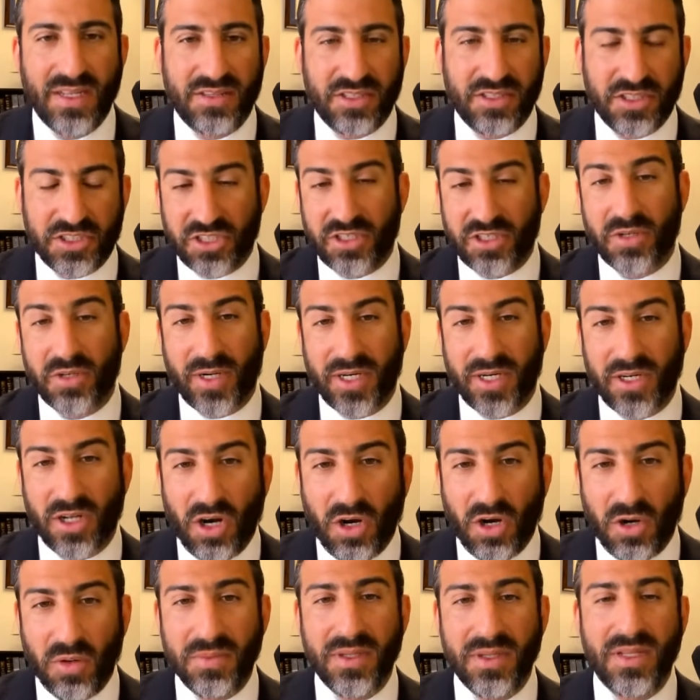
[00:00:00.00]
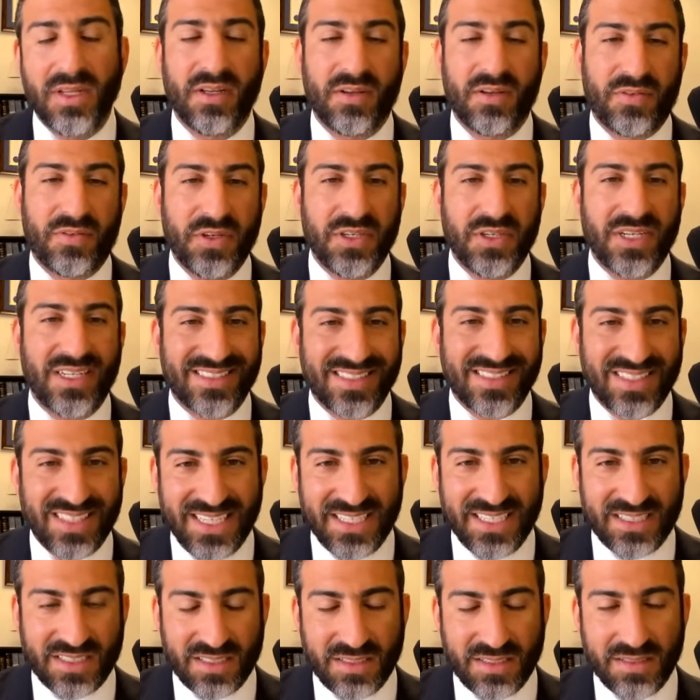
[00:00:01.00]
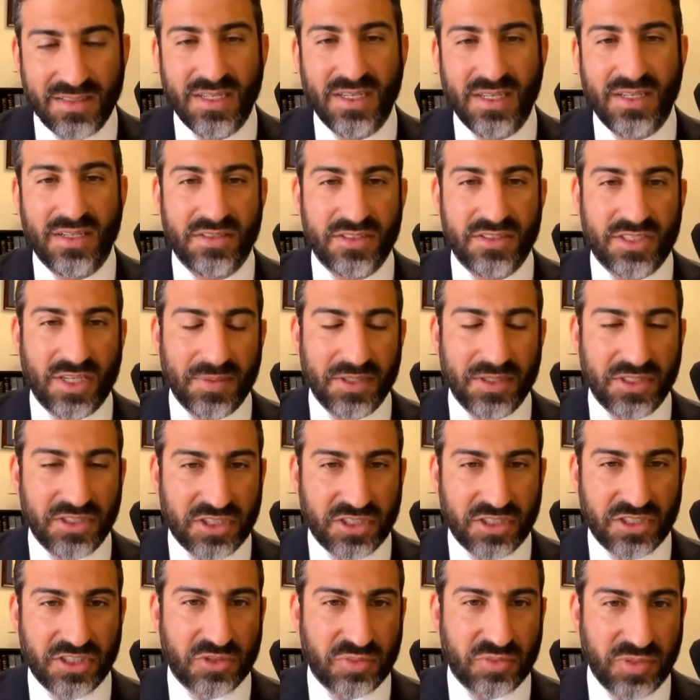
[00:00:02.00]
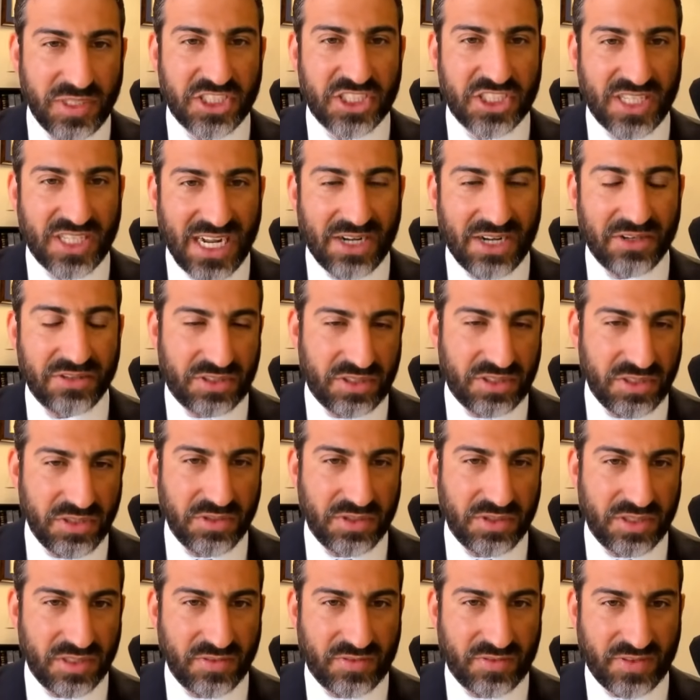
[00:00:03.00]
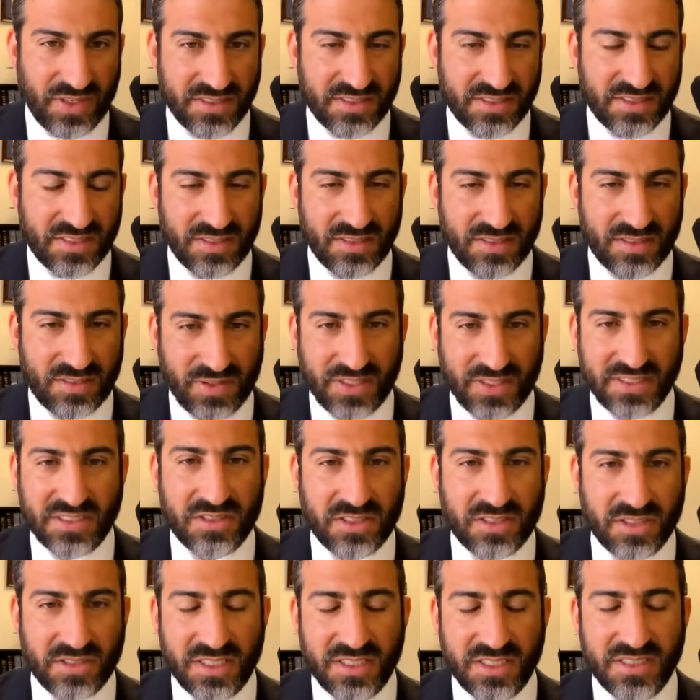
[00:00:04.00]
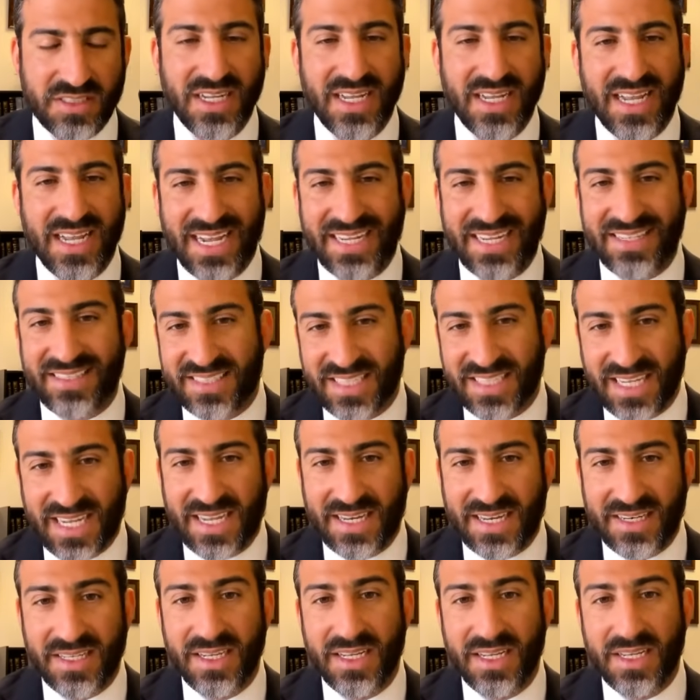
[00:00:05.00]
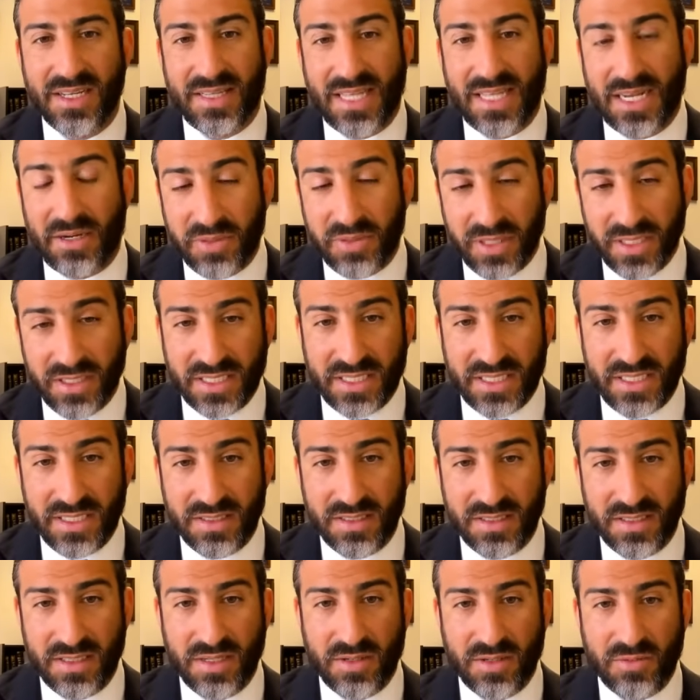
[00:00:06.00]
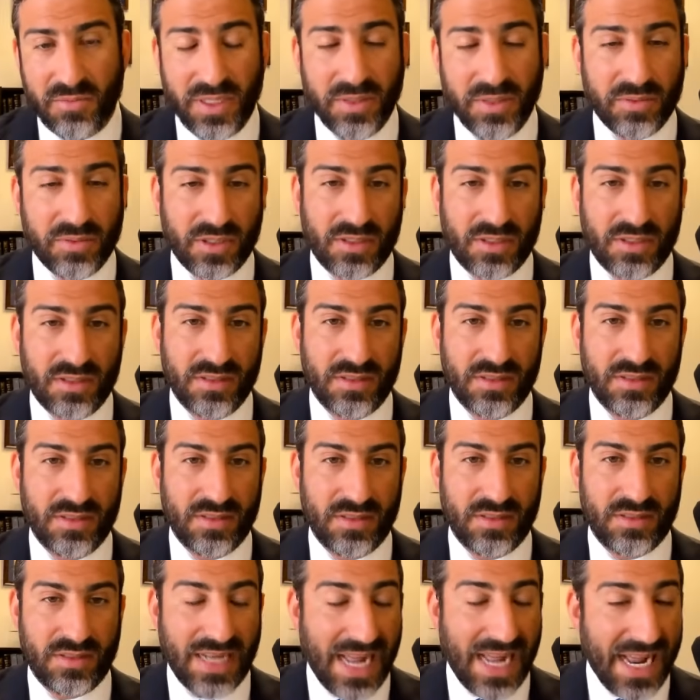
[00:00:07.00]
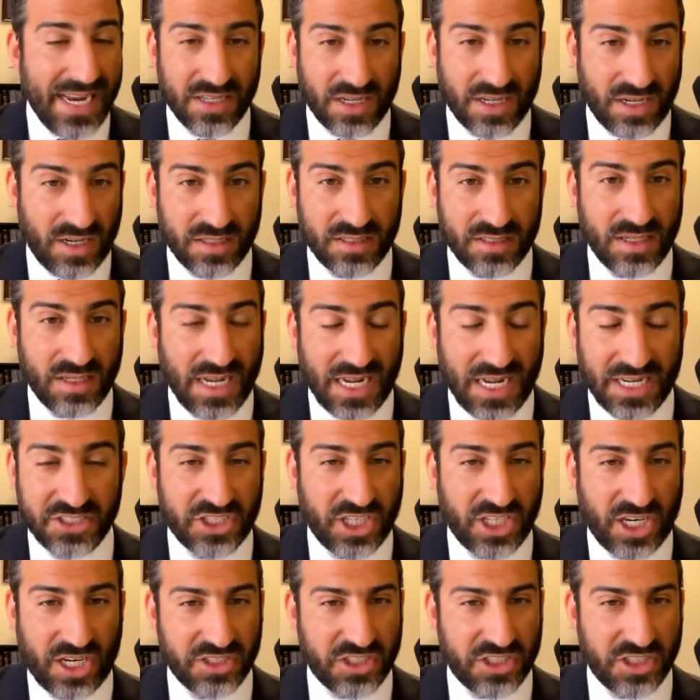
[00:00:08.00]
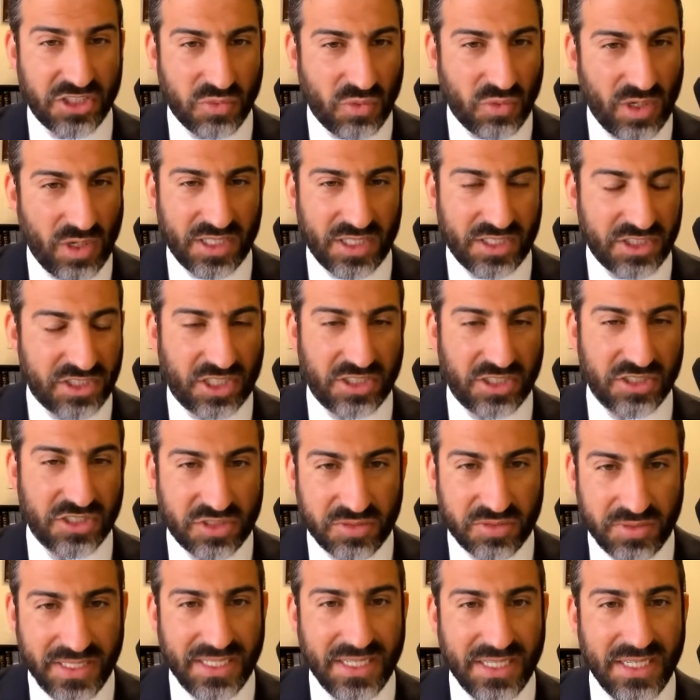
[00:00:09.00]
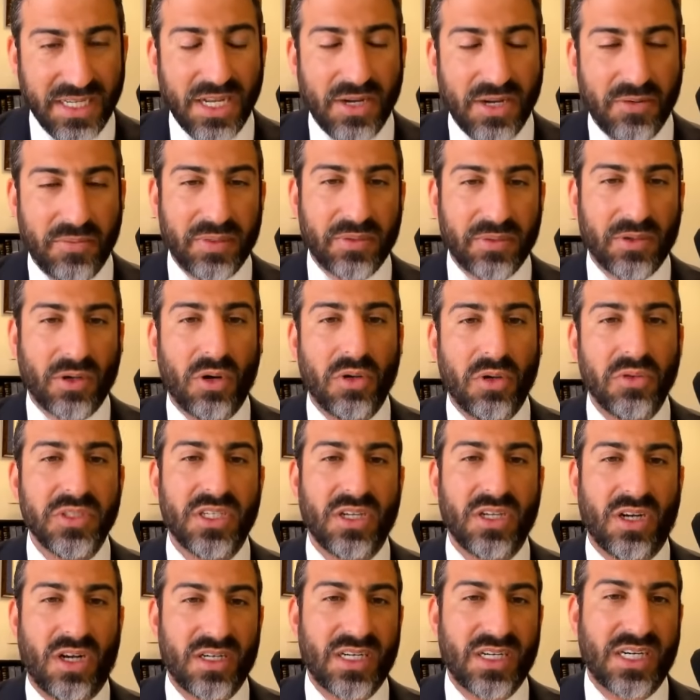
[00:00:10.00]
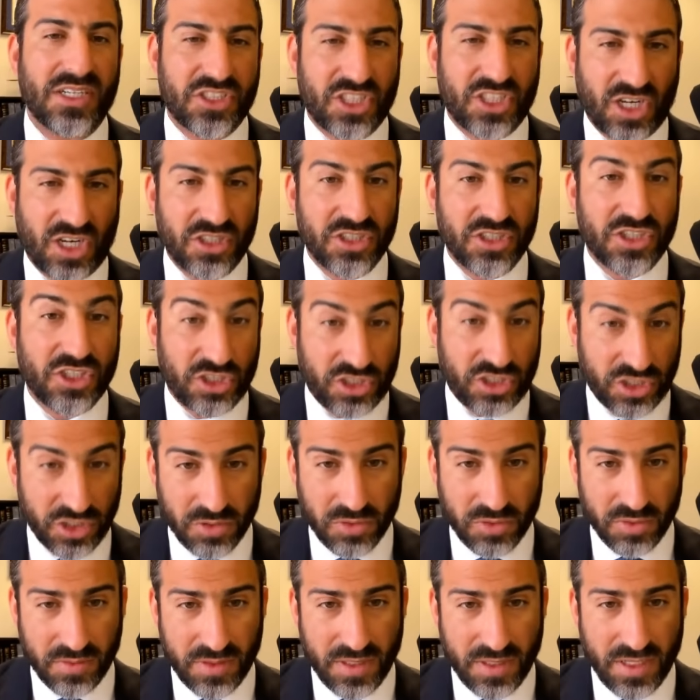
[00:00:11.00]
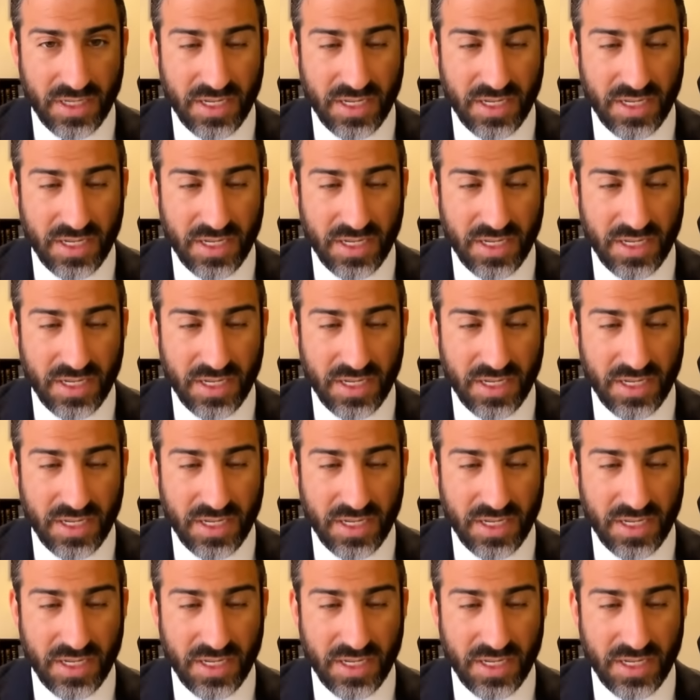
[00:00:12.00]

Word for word: The jury went home. A few days later, some of the jurors reached out to the defense, defense attorneys and said that really we were not hung on charges one and charge three. We were only hung on charge two.